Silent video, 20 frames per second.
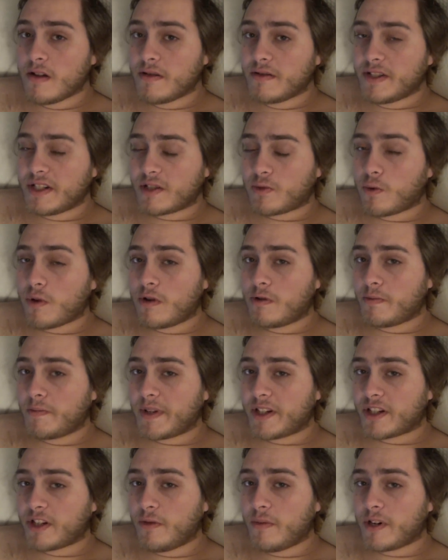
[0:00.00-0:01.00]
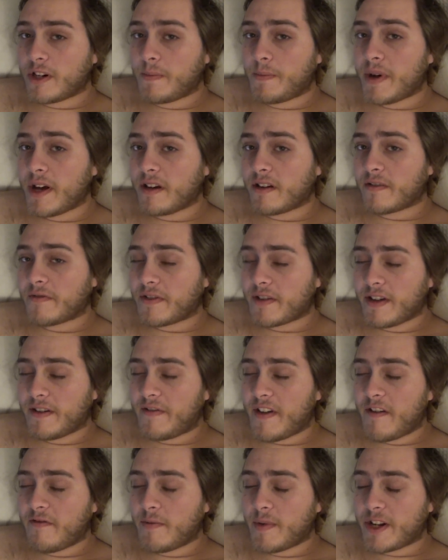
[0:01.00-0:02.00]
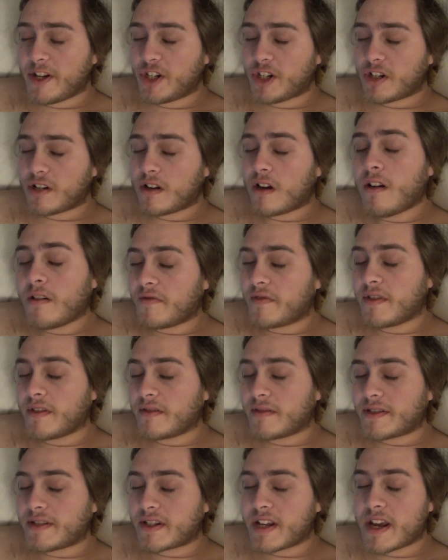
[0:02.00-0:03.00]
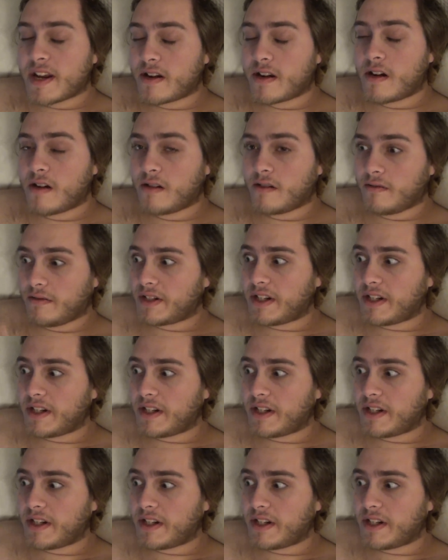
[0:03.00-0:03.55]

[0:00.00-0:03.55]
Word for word: This world would be so much better if, if everybody just loved skin color.